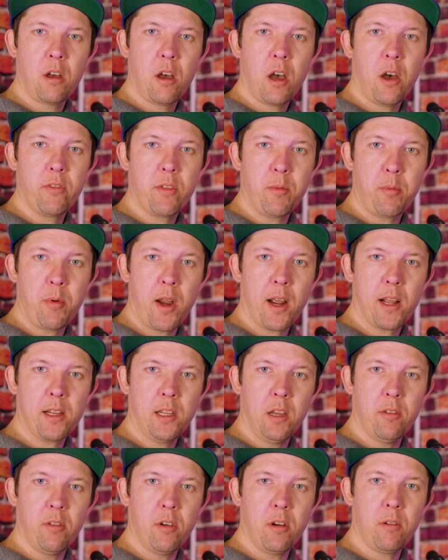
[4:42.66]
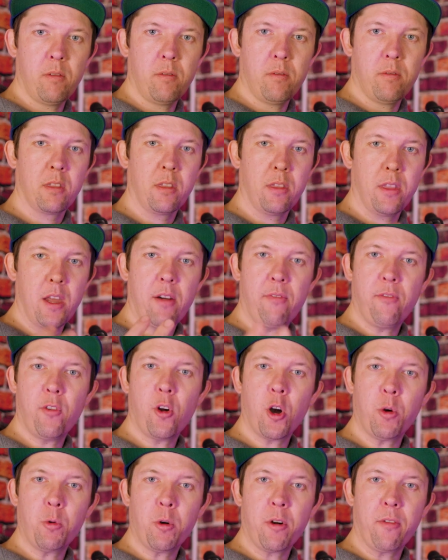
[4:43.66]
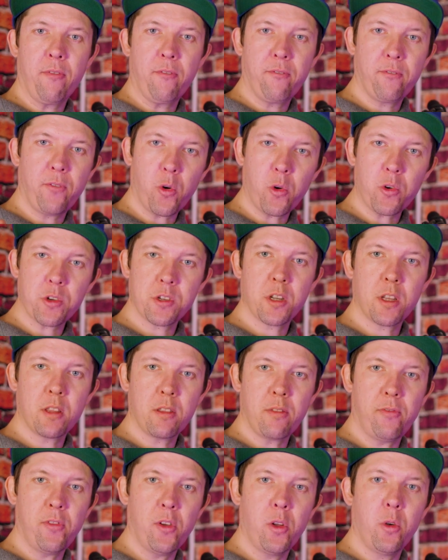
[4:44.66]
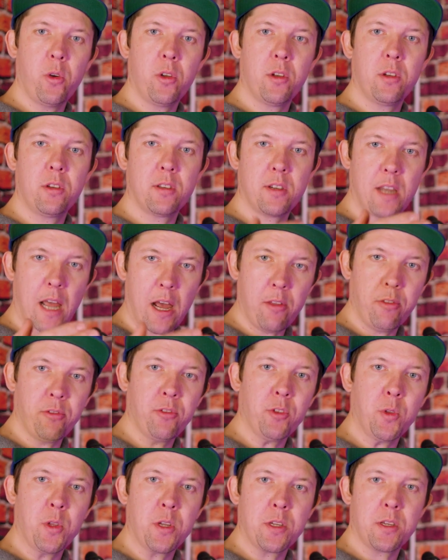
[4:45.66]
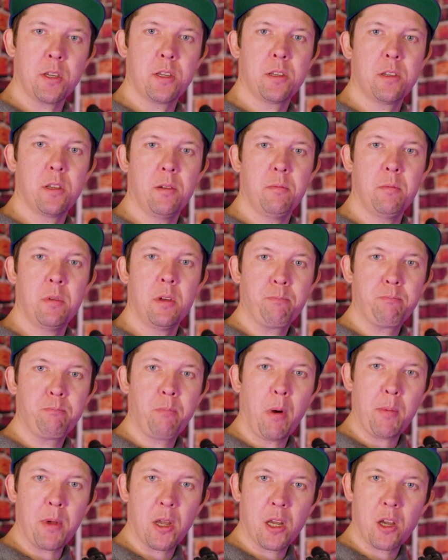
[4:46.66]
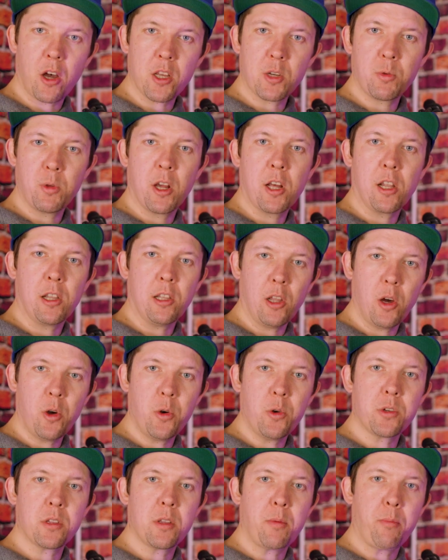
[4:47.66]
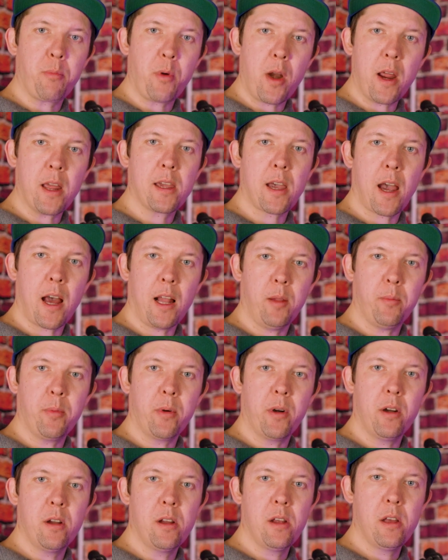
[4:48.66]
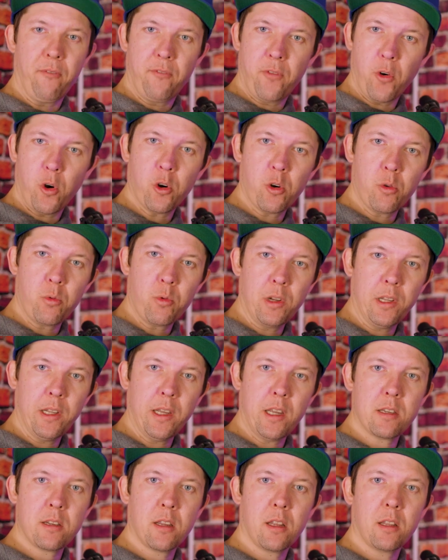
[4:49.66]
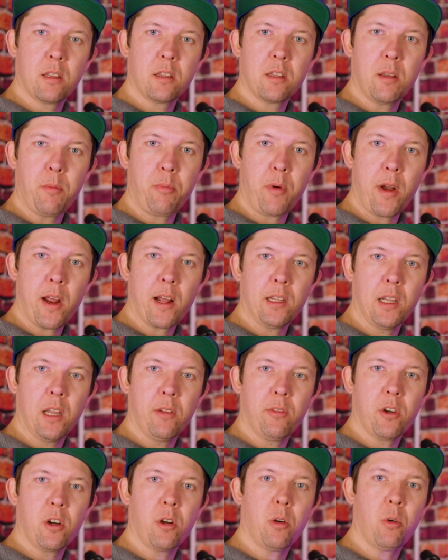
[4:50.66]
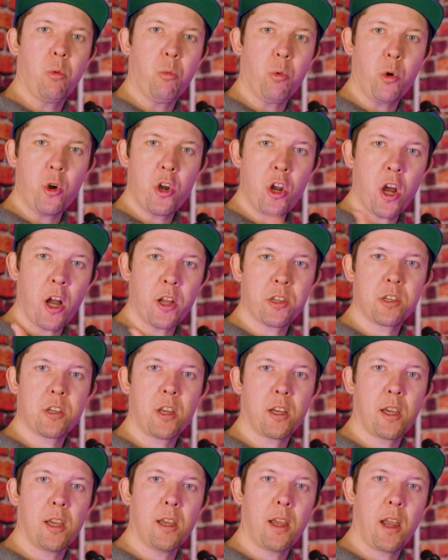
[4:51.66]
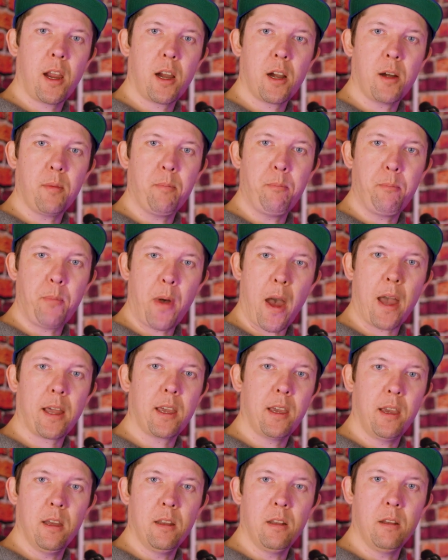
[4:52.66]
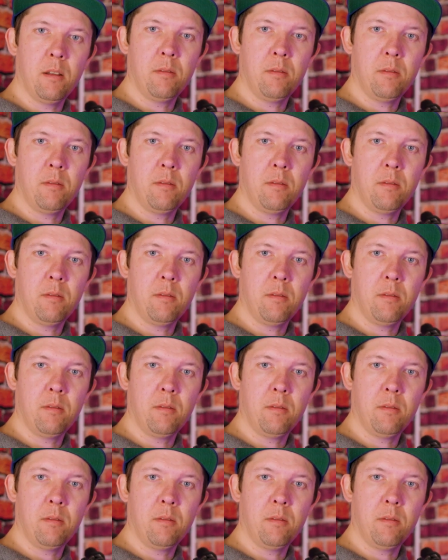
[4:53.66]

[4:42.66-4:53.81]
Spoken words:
of the brake lever. Therefore, we're forcing fluid down through the system, but because we close the brake caliper before releasing the brake lever, we're not sucking air back in.